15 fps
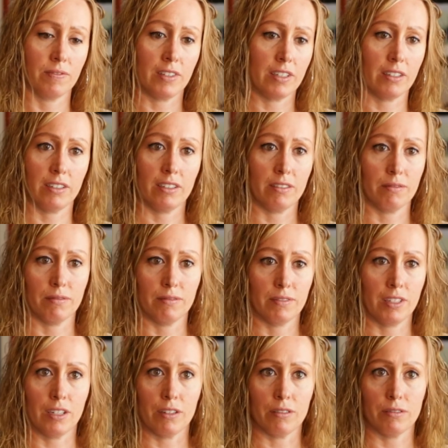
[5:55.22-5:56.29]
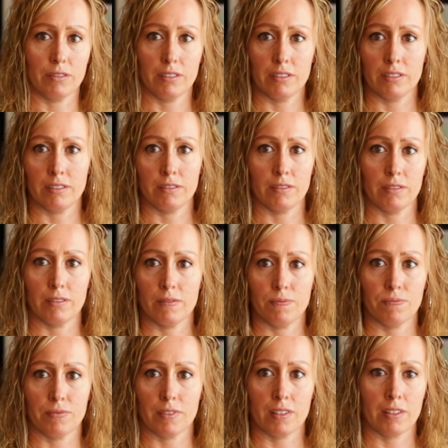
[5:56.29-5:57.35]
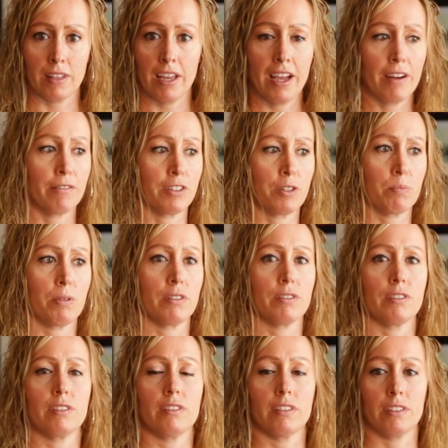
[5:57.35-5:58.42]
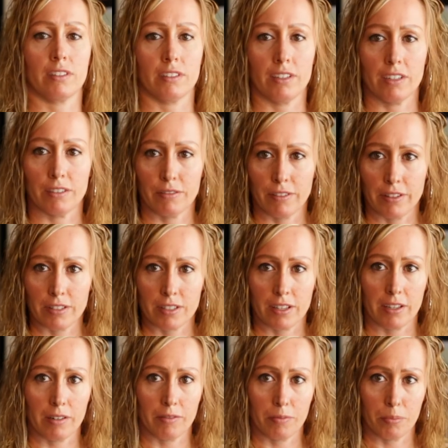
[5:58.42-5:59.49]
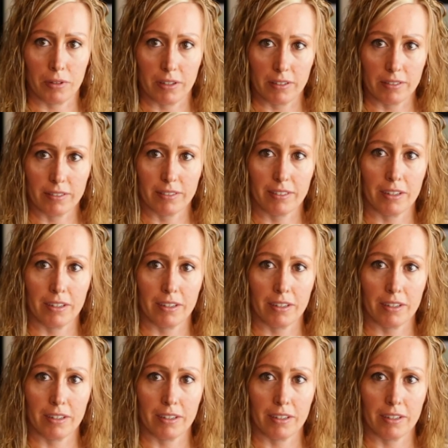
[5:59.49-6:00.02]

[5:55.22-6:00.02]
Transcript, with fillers: It, it, you know, the average person doesn't care for the sight of blood.